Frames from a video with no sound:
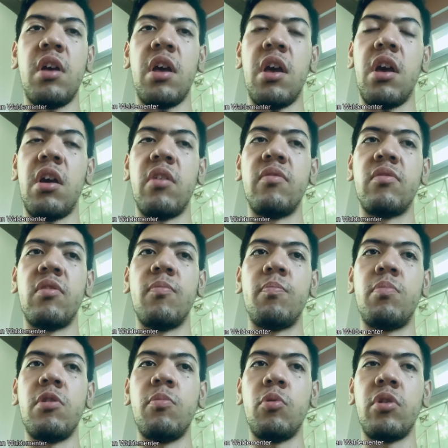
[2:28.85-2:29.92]
and
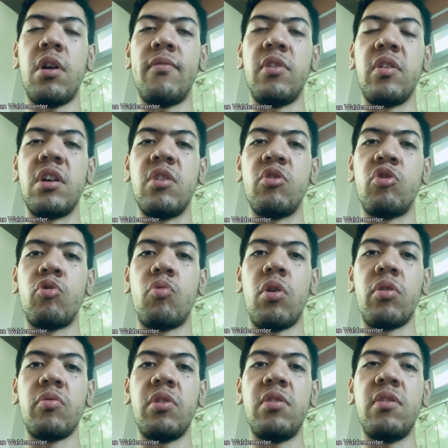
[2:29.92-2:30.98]
people have to get
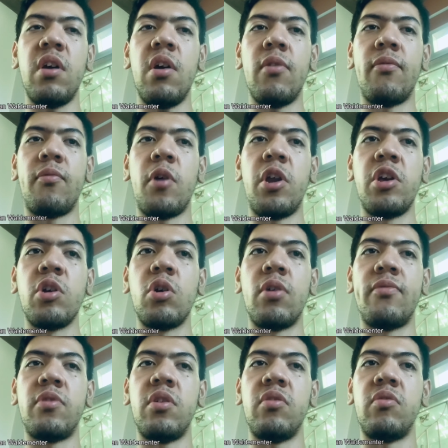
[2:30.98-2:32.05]
strongly fighting
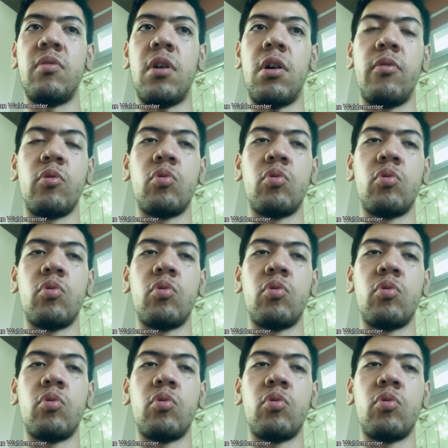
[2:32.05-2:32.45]
off this uh,